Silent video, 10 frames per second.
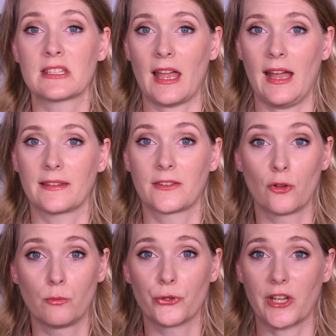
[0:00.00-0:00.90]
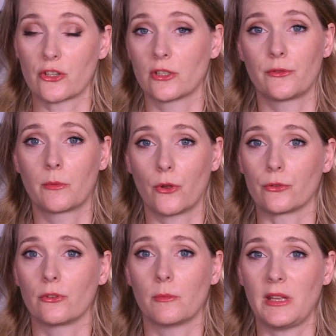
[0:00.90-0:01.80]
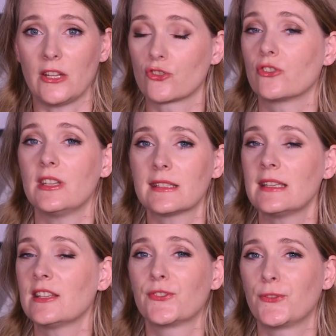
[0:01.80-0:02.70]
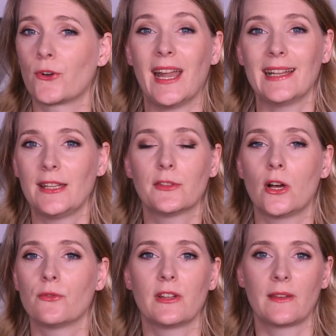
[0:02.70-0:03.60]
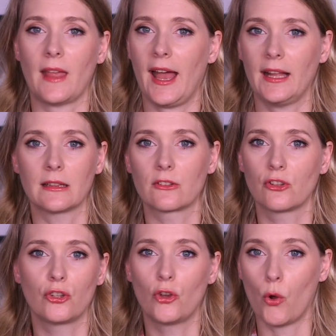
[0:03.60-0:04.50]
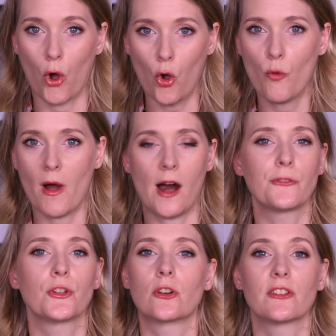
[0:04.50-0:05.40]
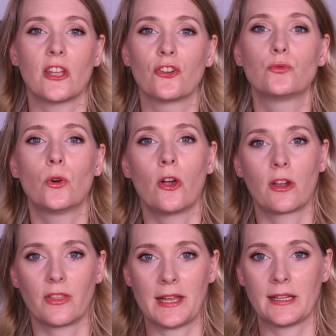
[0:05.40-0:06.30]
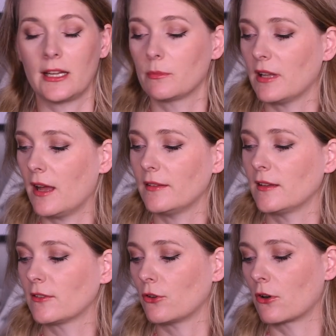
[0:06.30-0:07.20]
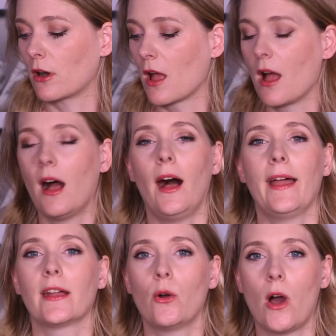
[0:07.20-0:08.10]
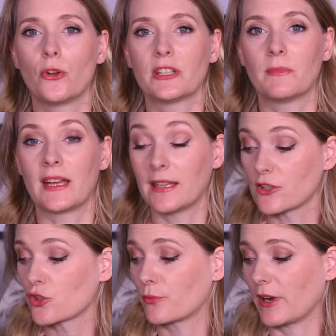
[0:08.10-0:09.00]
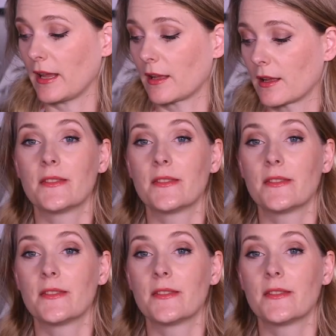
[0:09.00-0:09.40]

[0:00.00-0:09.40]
this as a sole protection if I'm going to the beach. This is for I leave the office and go home after a day of work and I apply this, or I go out in my lunch break.